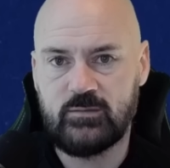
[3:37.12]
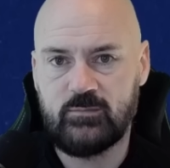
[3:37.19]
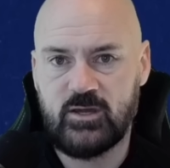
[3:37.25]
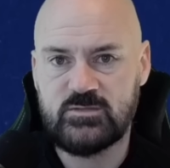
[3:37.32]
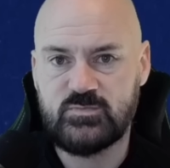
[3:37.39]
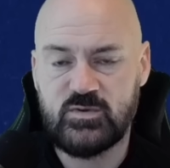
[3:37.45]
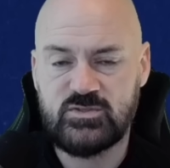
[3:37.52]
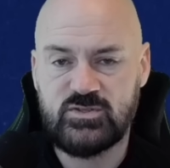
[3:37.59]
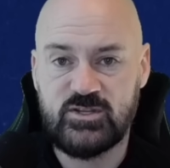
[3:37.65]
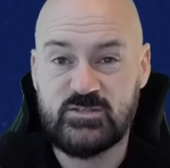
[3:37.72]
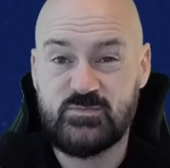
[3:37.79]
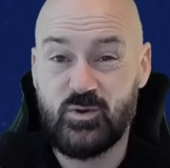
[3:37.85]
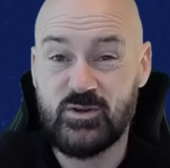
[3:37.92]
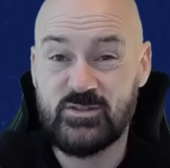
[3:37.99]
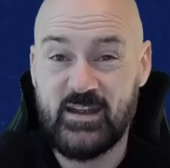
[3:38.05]
Hotspur side.
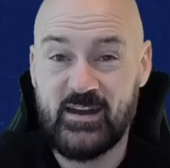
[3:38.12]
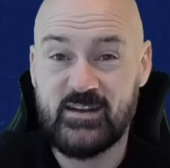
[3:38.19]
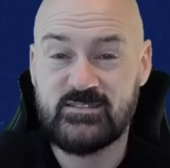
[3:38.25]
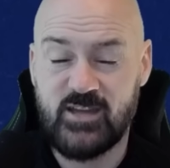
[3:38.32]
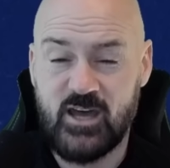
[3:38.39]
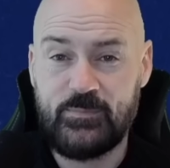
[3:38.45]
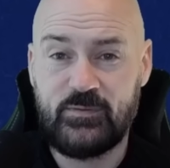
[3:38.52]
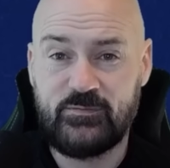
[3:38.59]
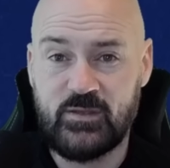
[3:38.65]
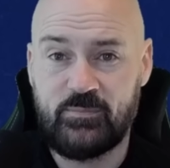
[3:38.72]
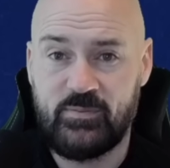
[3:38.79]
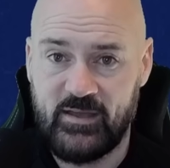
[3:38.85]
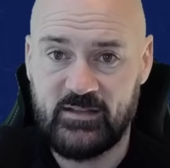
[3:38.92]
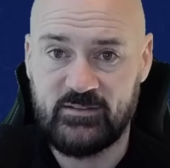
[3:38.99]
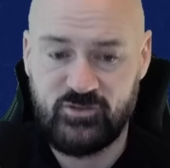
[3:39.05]
Spurs are top of
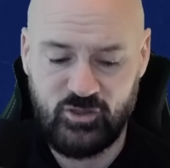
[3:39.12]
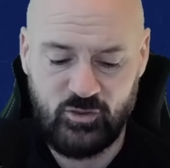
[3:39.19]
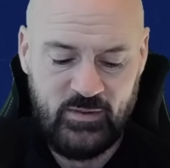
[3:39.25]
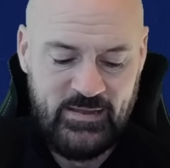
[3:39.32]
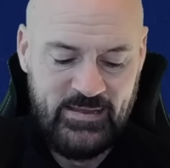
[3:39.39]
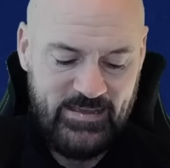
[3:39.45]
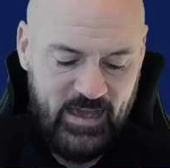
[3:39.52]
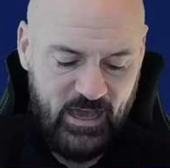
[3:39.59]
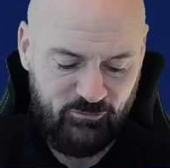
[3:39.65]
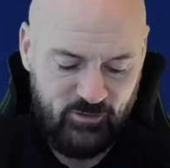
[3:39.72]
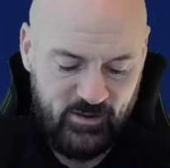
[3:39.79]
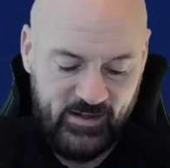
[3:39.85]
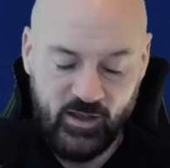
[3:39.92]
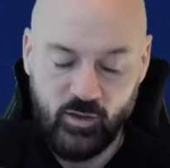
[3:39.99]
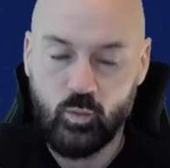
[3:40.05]
EPL 2 and
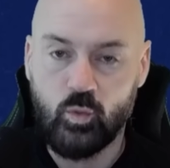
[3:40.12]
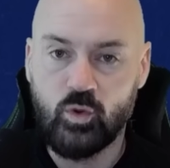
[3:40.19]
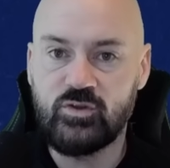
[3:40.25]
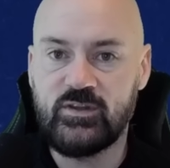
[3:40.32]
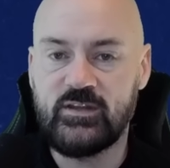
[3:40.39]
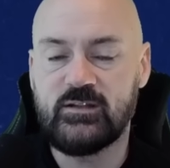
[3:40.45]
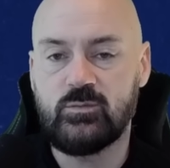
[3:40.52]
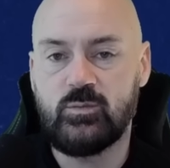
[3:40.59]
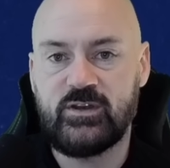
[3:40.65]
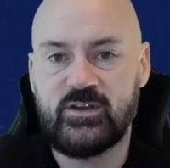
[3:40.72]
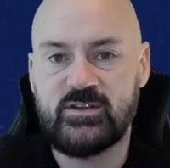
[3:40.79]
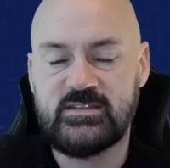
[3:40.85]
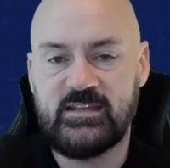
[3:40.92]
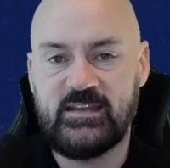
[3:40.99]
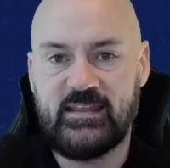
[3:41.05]
ran out 1-0
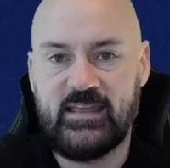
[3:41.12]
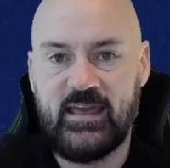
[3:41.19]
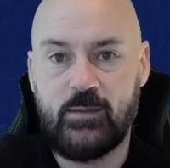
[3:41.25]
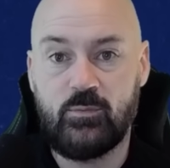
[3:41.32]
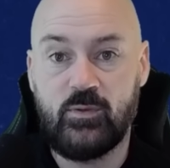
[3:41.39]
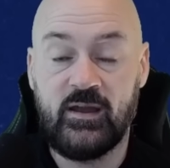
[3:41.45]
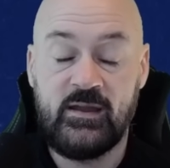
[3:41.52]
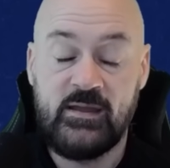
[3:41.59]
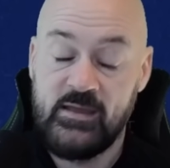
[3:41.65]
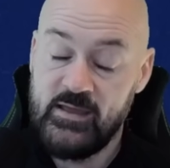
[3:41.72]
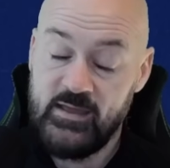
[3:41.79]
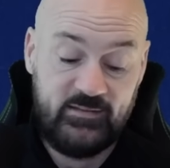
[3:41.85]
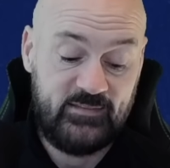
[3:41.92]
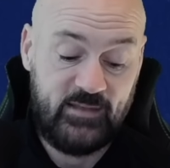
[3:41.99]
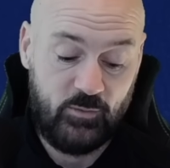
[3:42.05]
winners in a game where
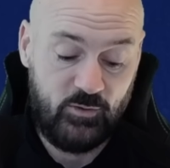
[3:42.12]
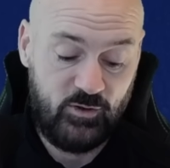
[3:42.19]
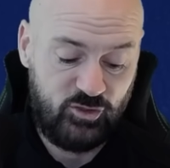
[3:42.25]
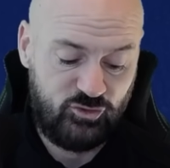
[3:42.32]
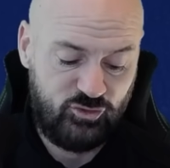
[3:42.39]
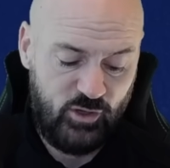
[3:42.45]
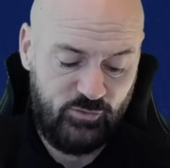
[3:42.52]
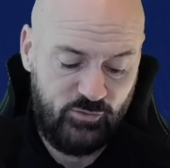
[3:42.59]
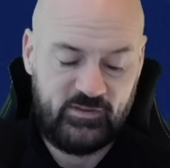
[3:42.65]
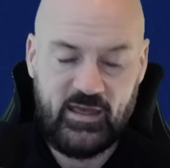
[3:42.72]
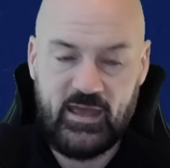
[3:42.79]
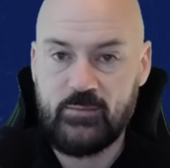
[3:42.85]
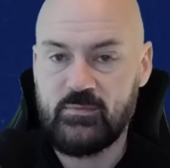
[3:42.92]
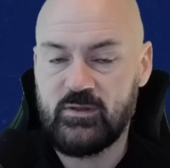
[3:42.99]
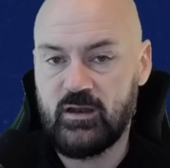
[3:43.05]
they were in control of the
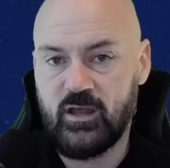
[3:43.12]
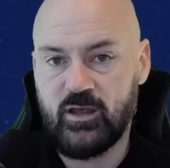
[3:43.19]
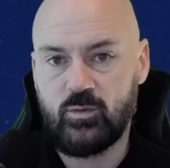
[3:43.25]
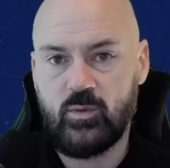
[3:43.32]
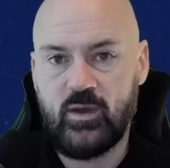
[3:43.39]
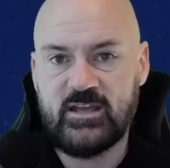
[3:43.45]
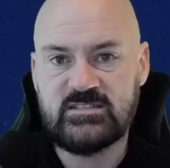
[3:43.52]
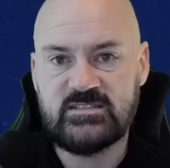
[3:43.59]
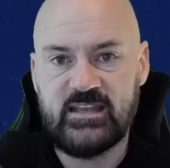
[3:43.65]
game in a lot of ways.